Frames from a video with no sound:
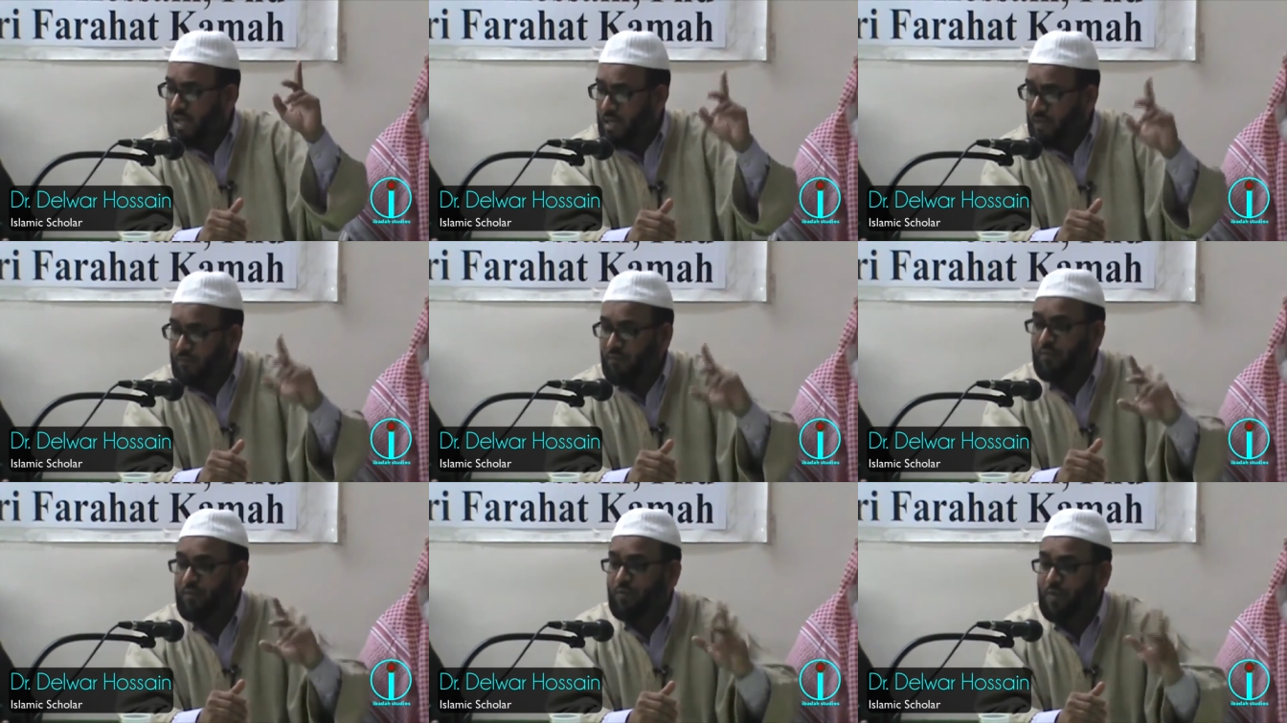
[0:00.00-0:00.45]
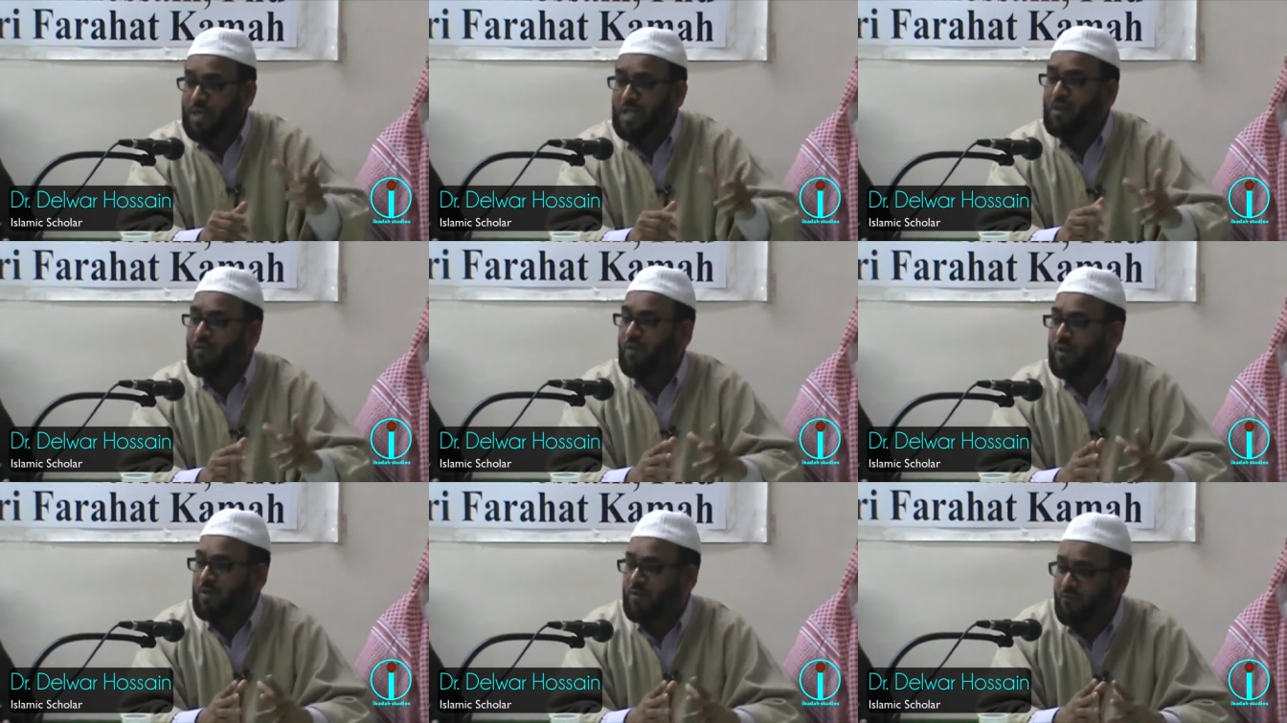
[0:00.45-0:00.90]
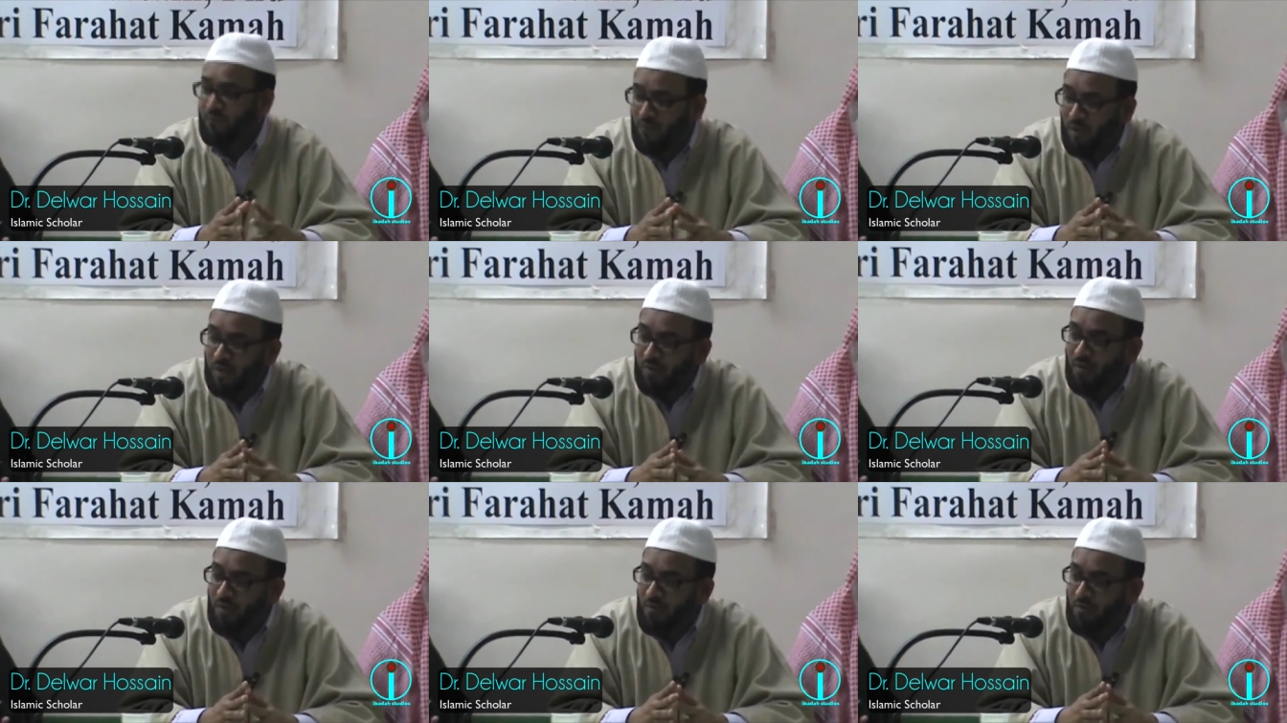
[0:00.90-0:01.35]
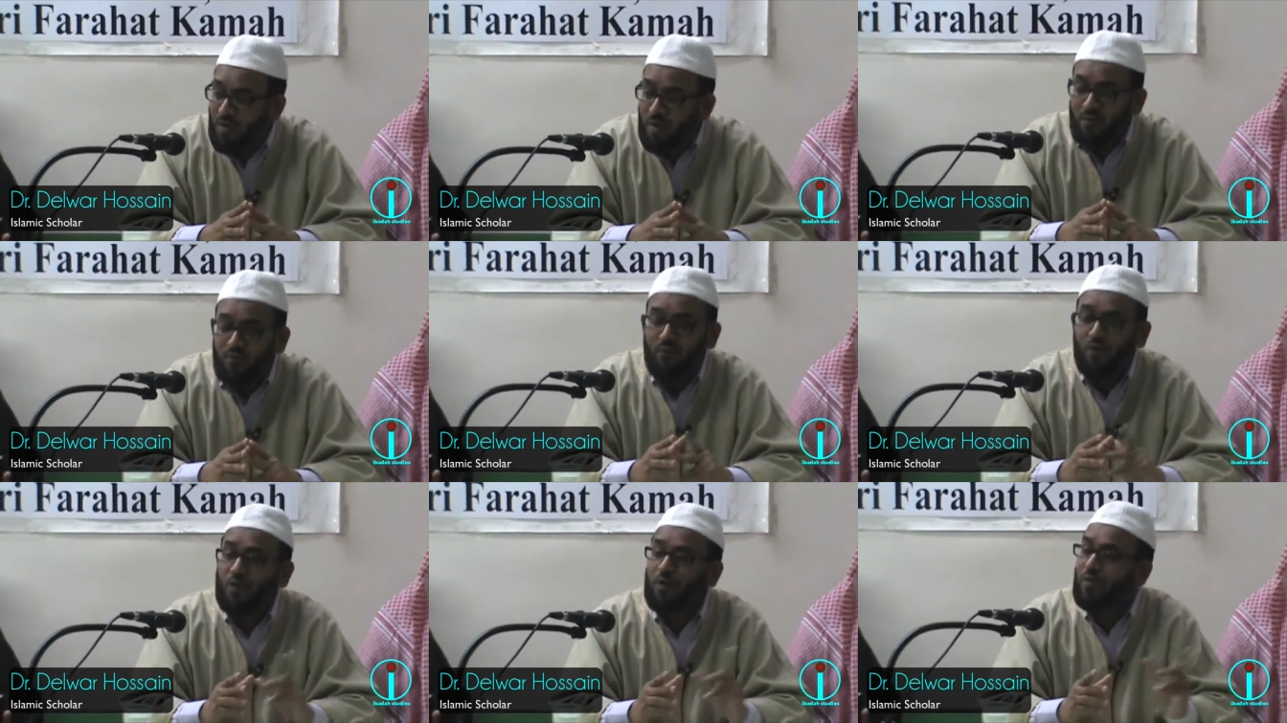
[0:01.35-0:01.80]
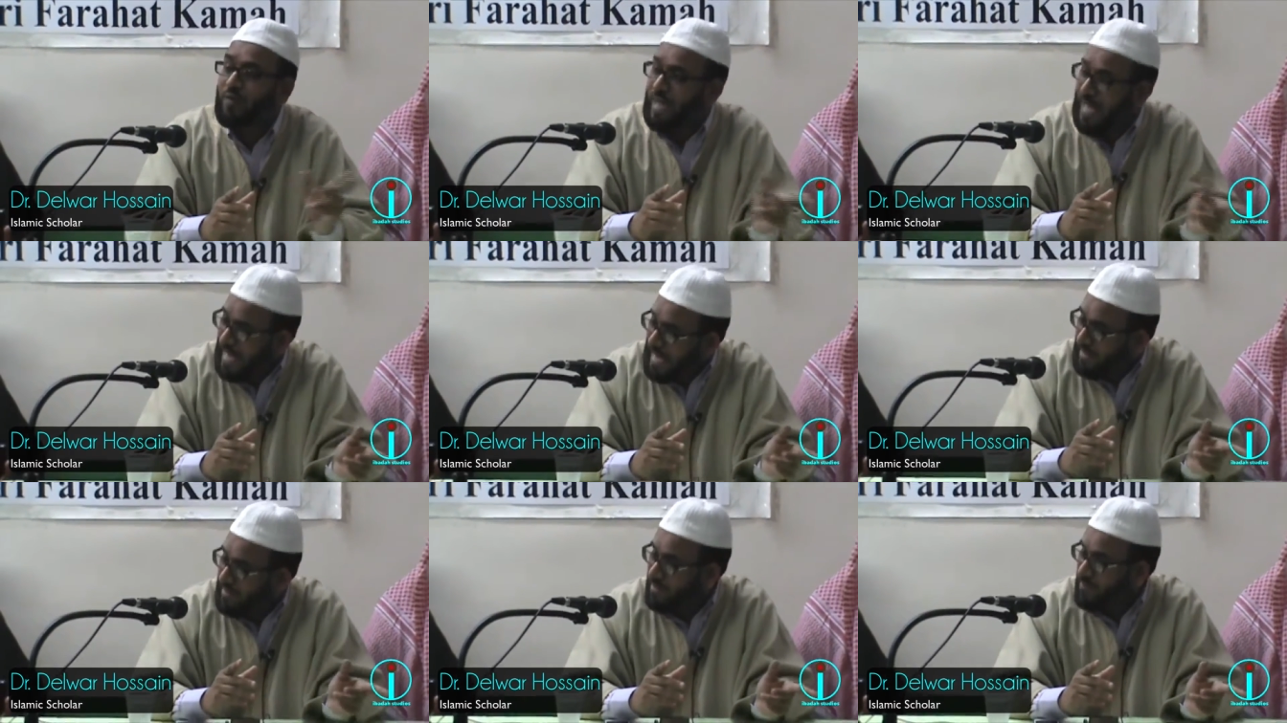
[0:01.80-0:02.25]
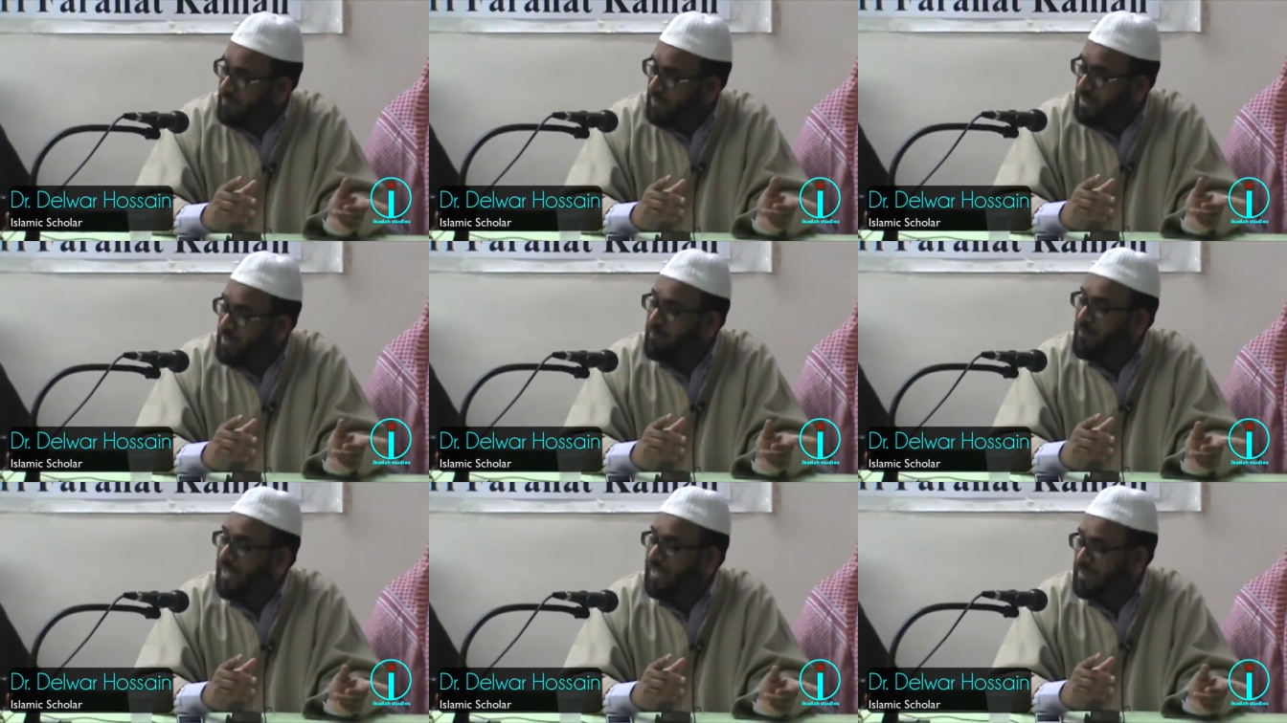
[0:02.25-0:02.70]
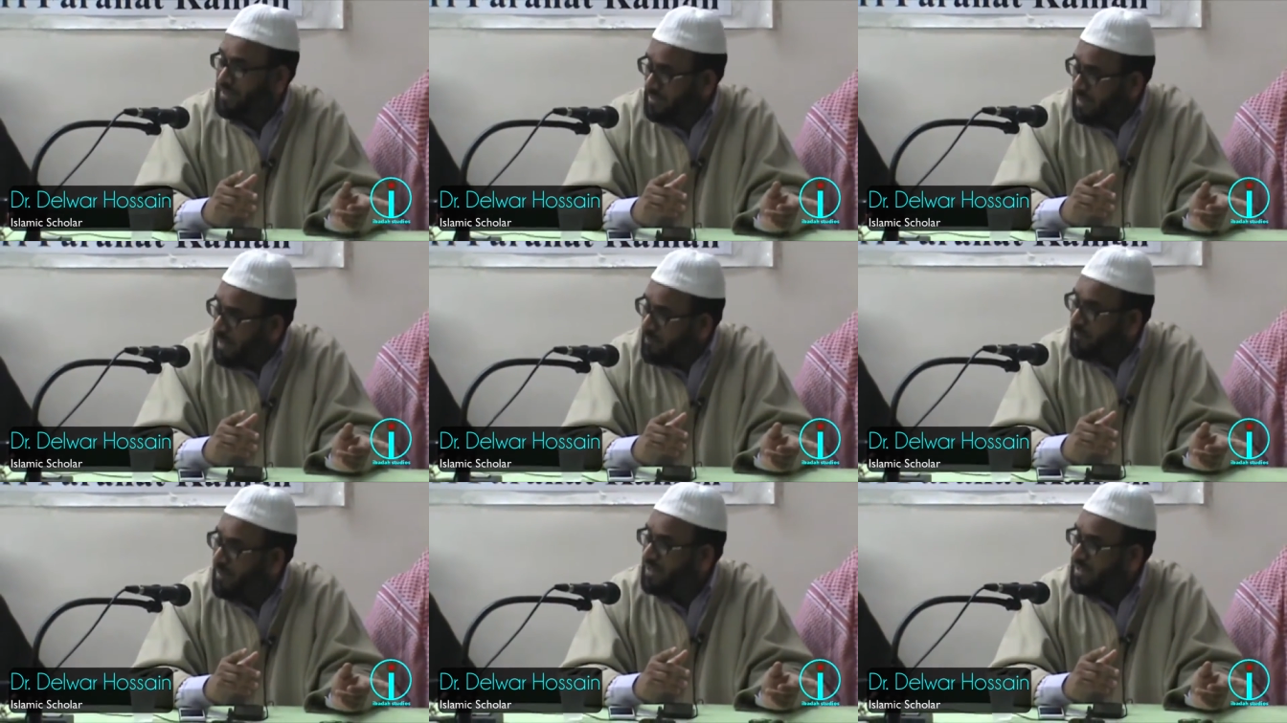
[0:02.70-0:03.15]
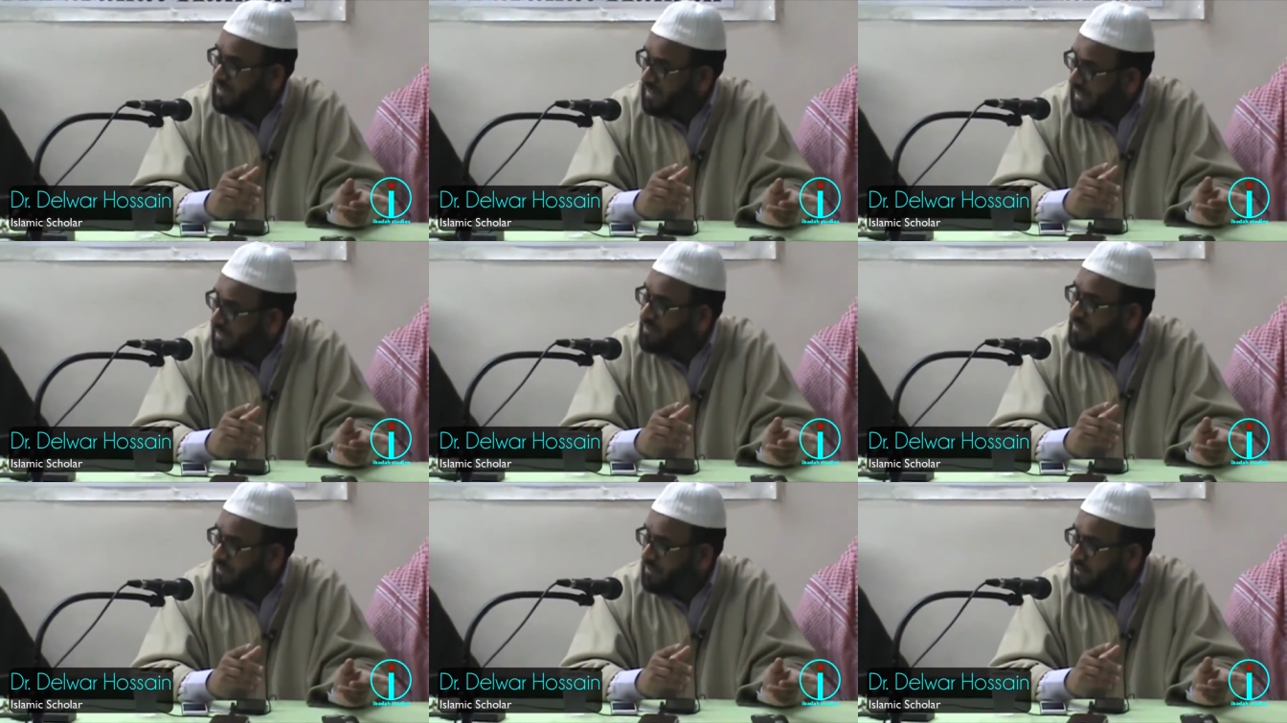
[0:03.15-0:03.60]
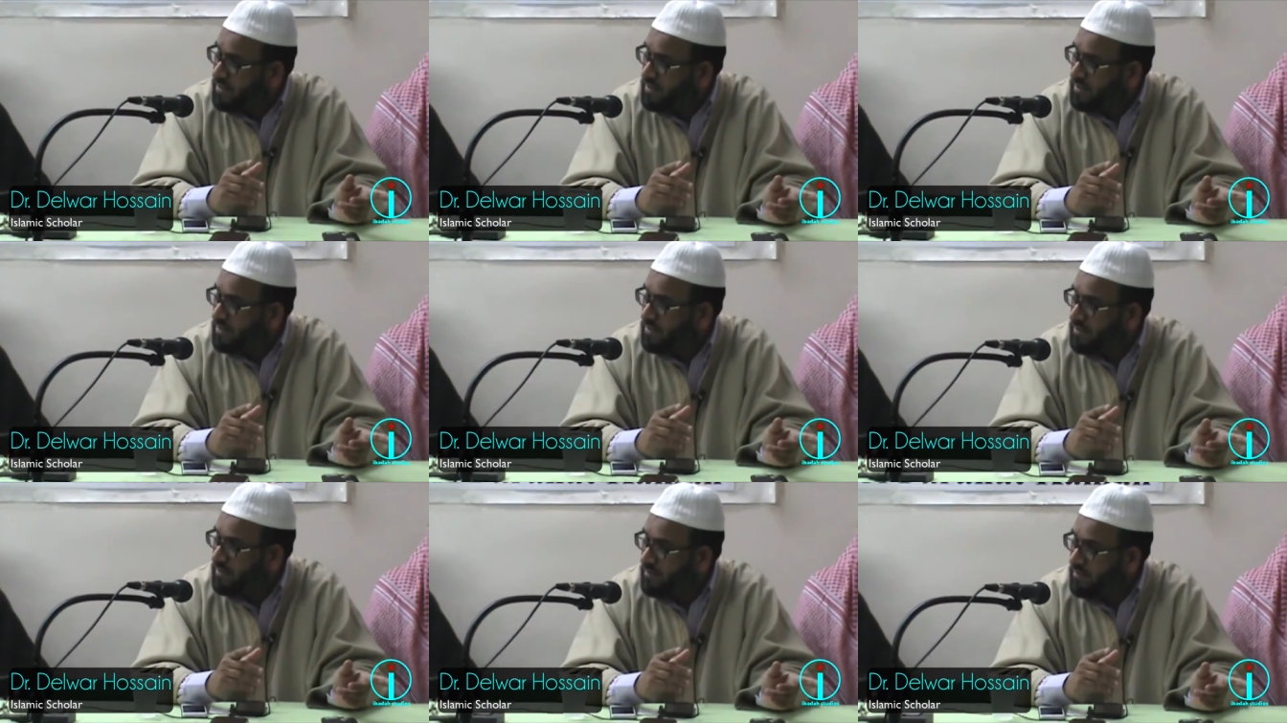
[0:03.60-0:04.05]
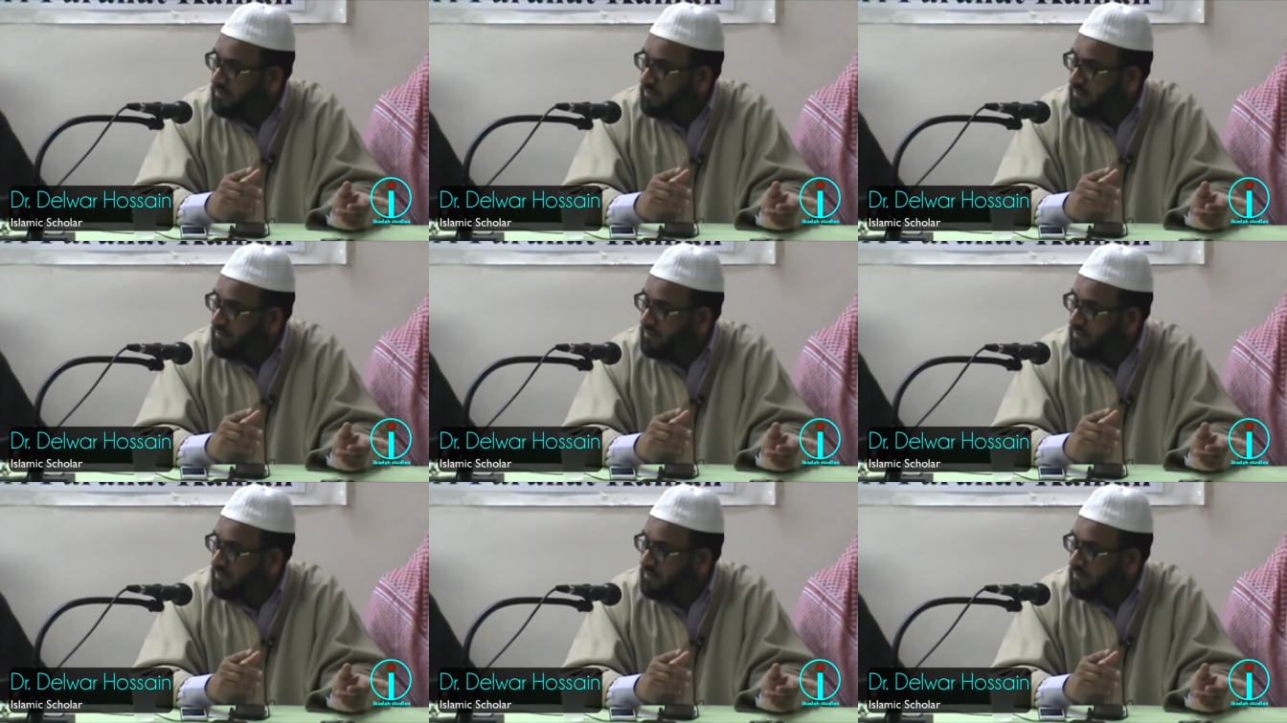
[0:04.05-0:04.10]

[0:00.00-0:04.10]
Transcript: If you really want to follow, follow that. Be the best top-notch scientist.